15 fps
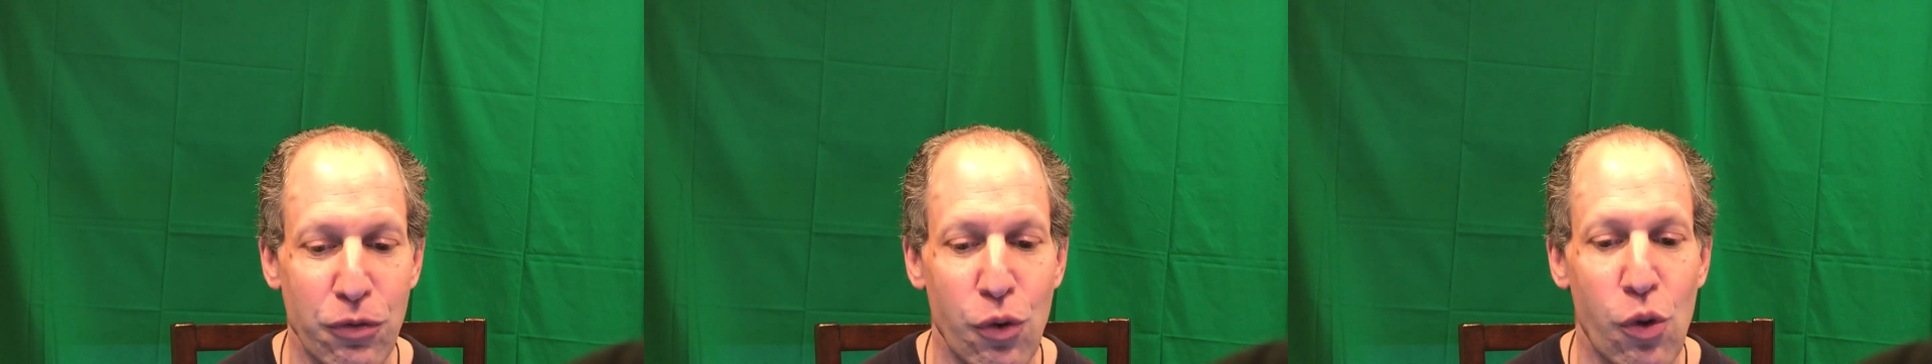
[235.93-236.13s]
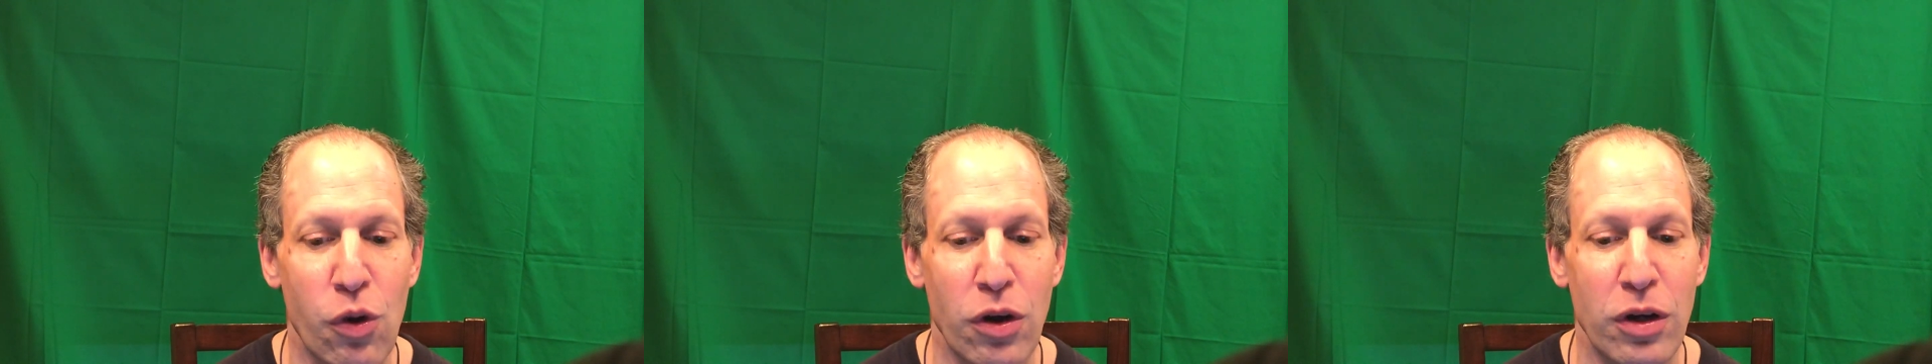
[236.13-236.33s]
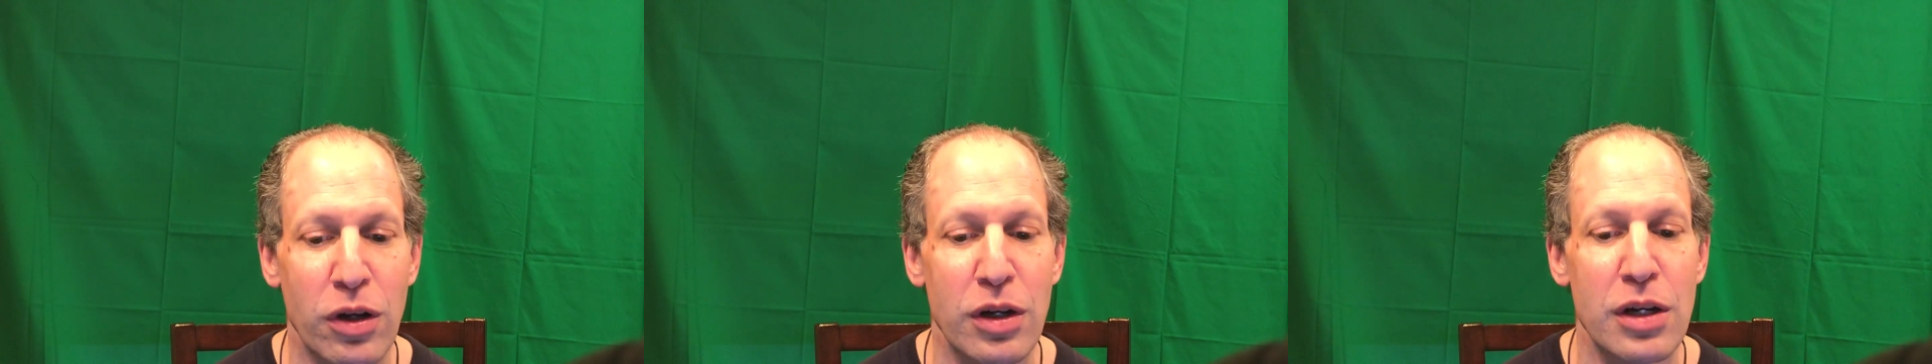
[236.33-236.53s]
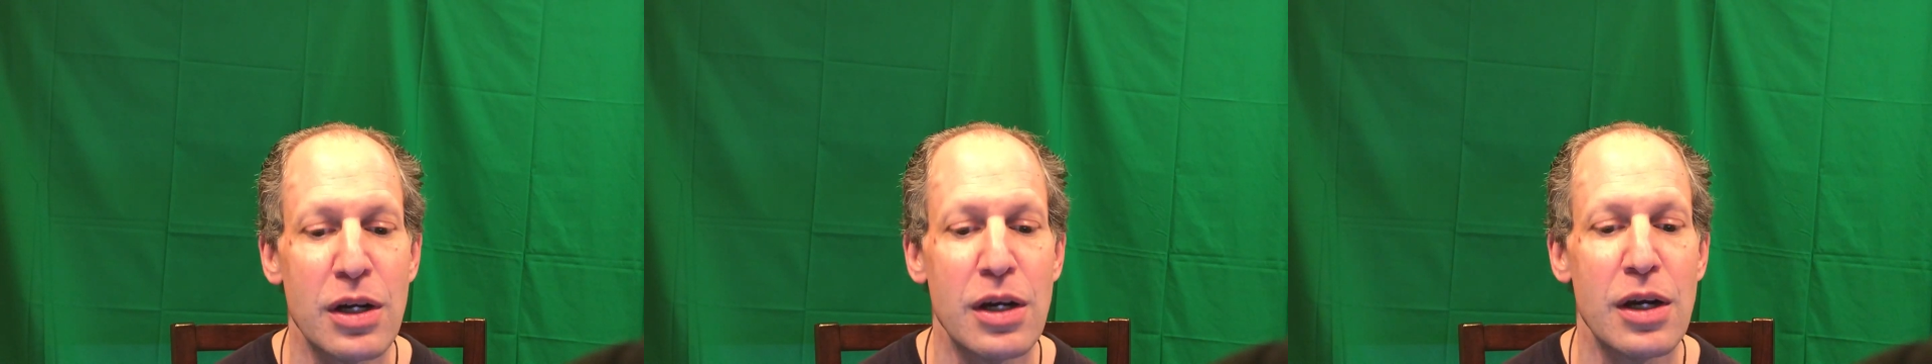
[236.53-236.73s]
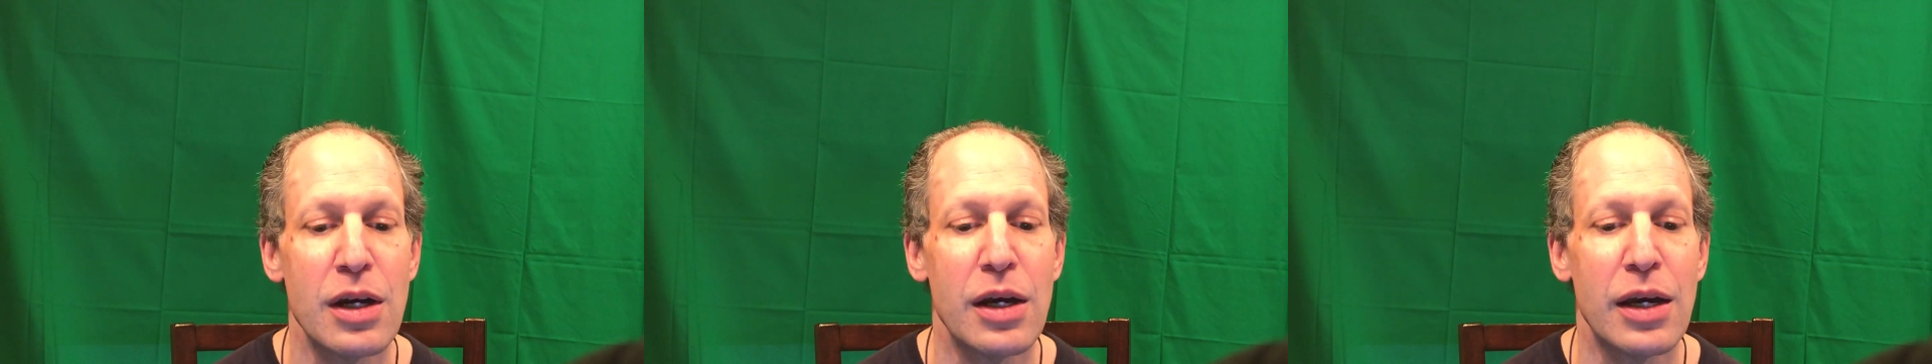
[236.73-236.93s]
for
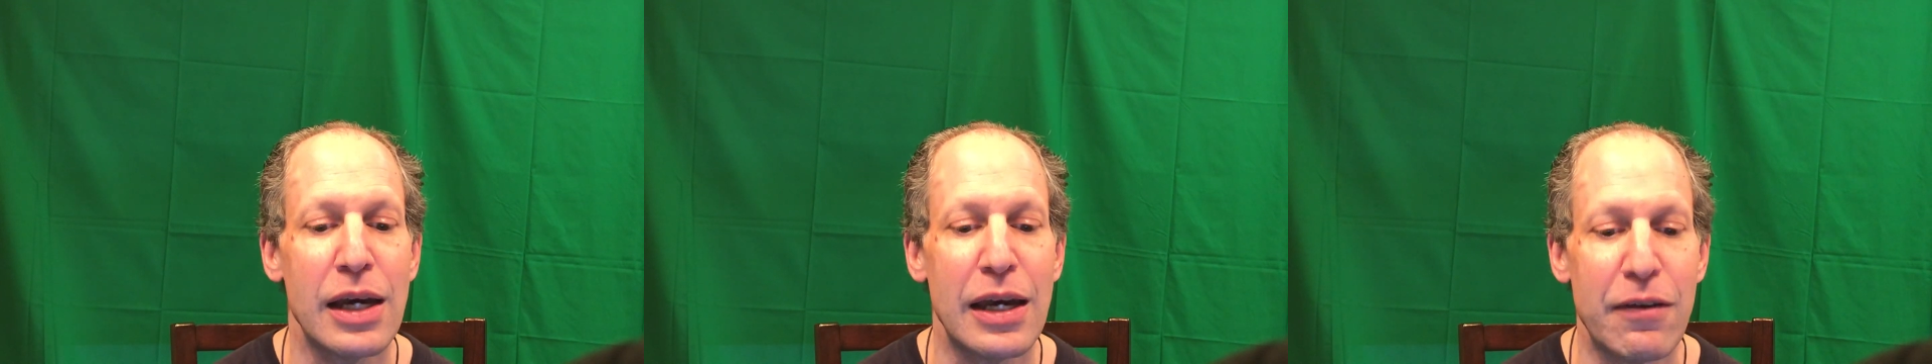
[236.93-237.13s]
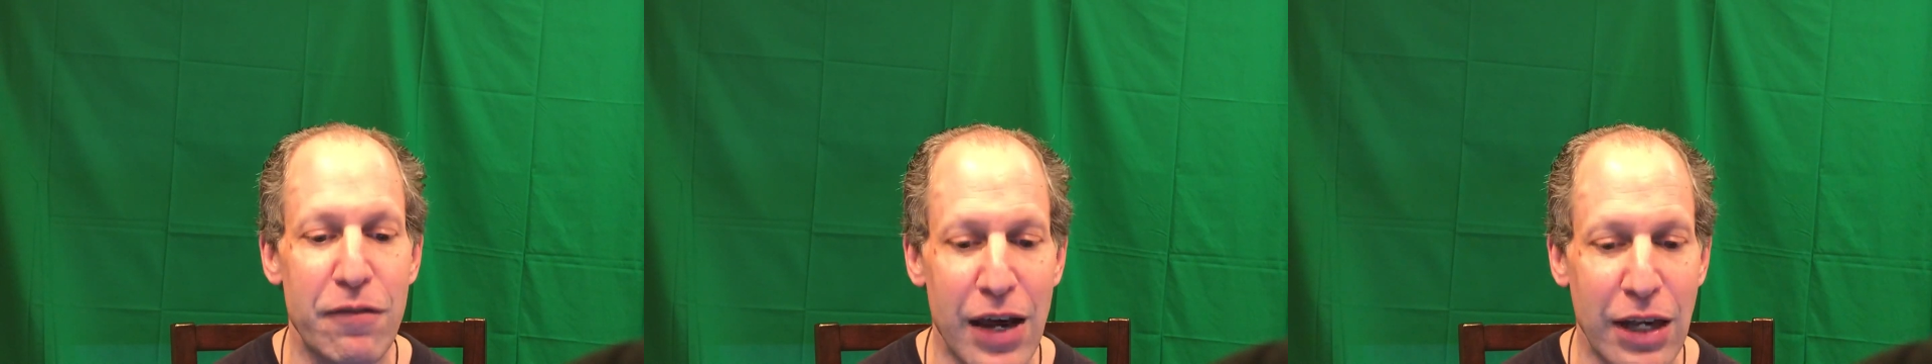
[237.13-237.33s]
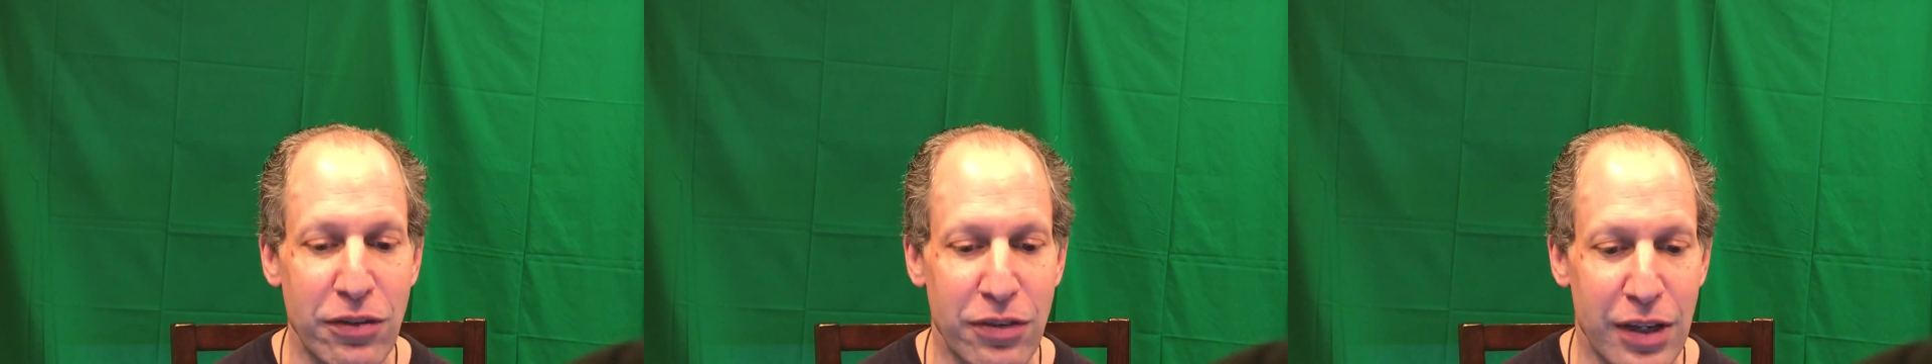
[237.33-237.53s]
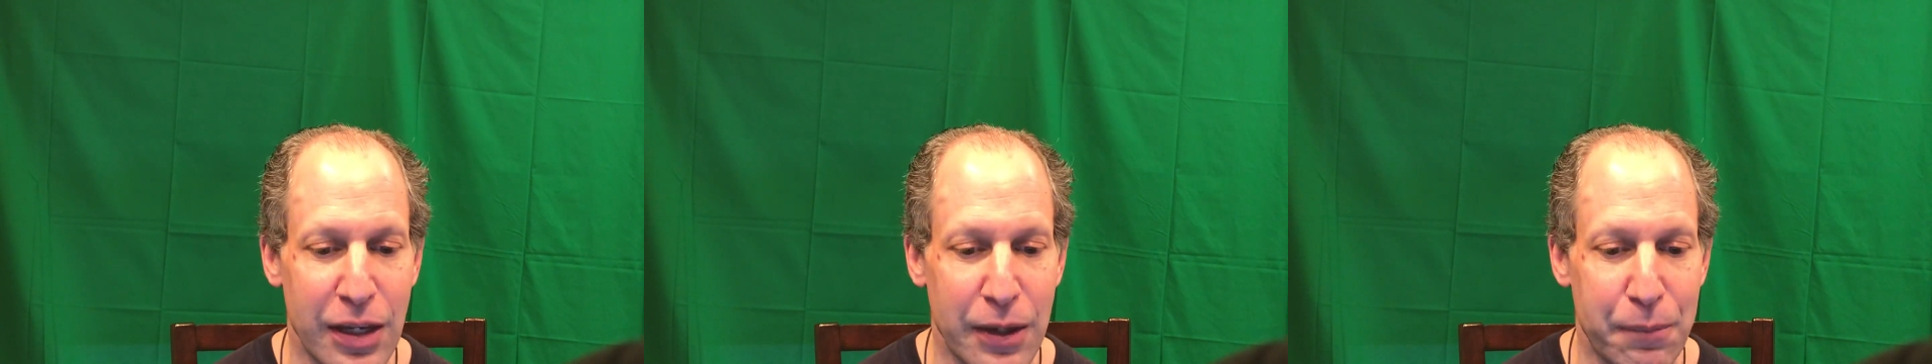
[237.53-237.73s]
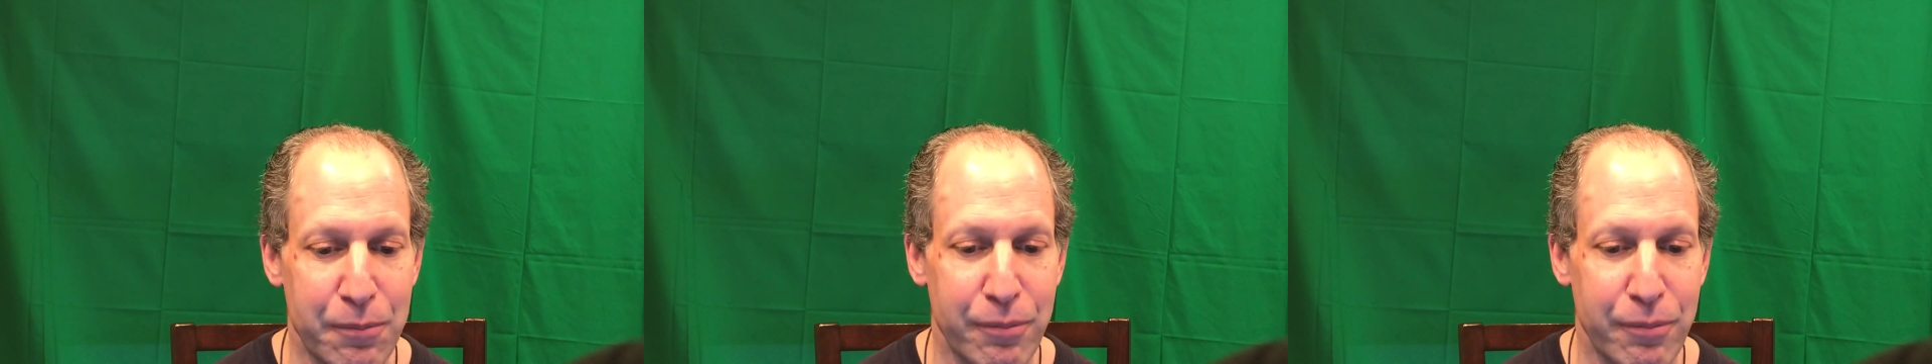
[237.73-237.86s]
investing.